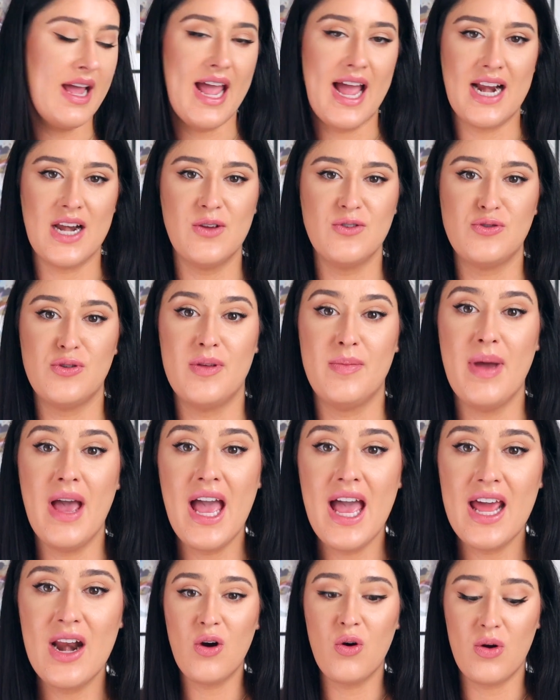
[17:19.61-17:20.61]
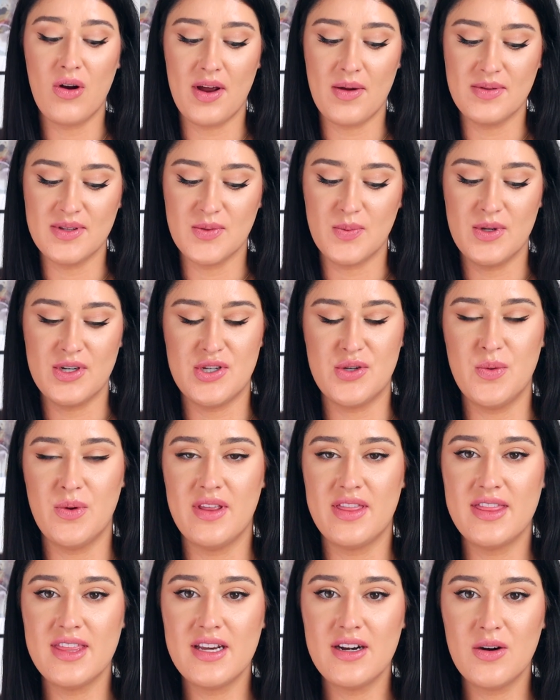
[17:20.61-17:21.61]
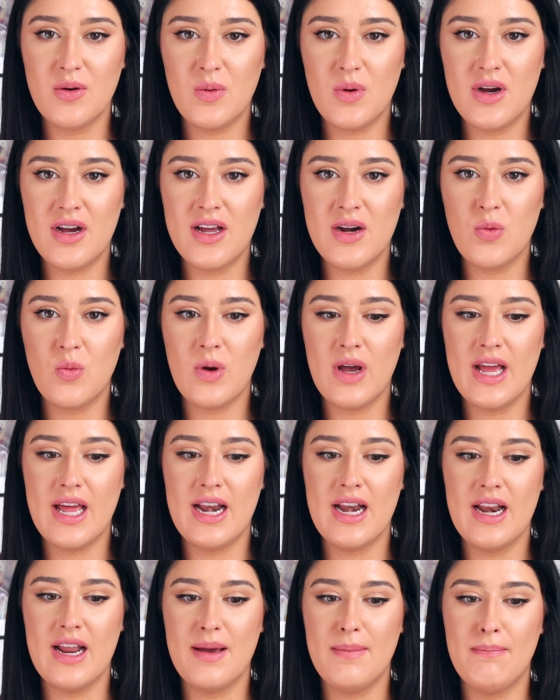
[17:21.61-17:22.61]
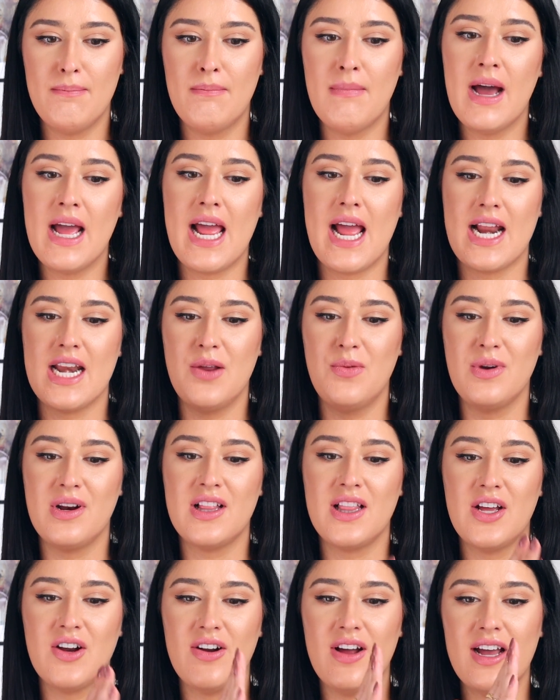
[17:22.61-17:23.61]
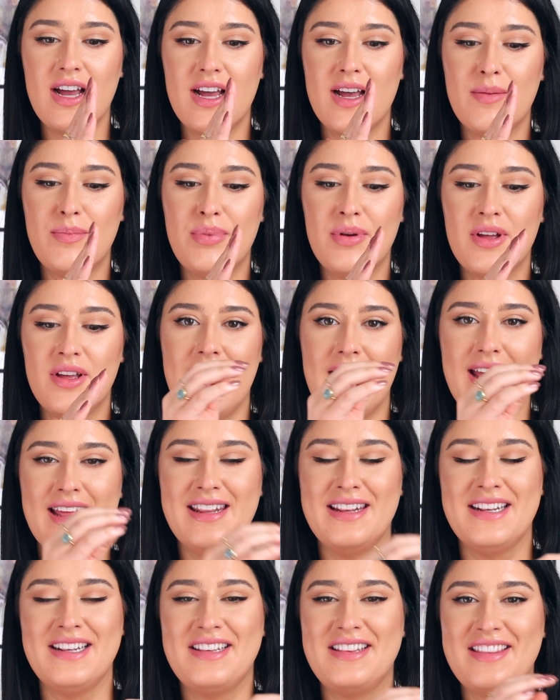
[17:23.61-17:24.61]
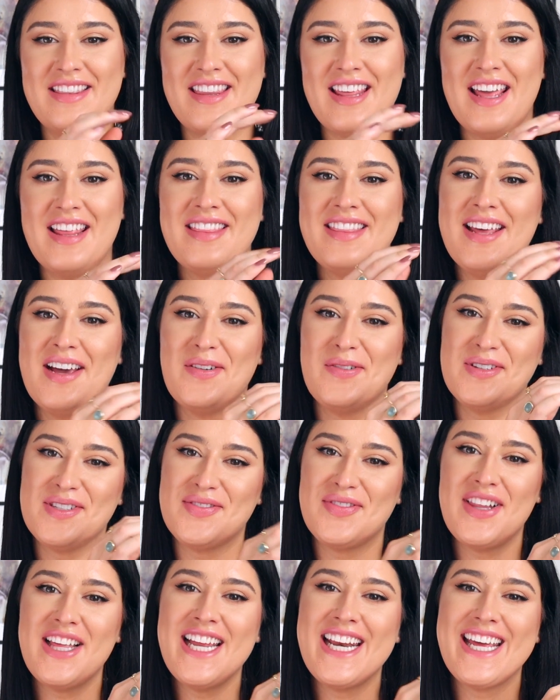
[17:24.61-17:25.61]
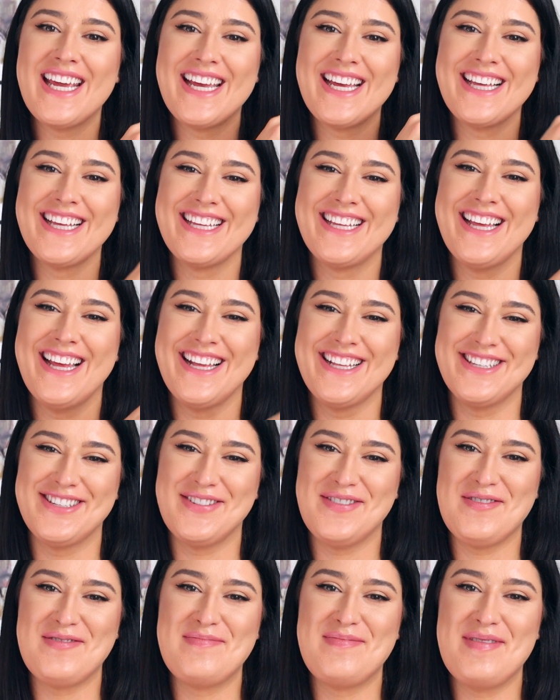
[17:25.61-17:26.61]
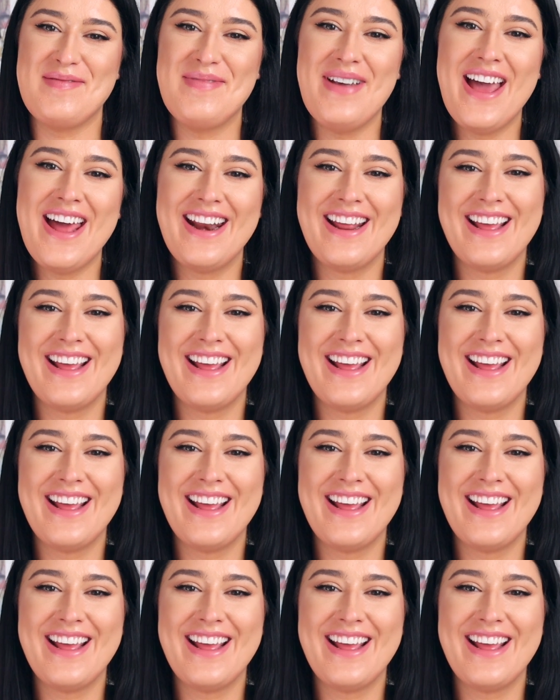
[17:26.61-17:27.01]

acne was really bad, or I would switch to a thinner one when my acne would clear up, and then that was fleeting and so it would be bad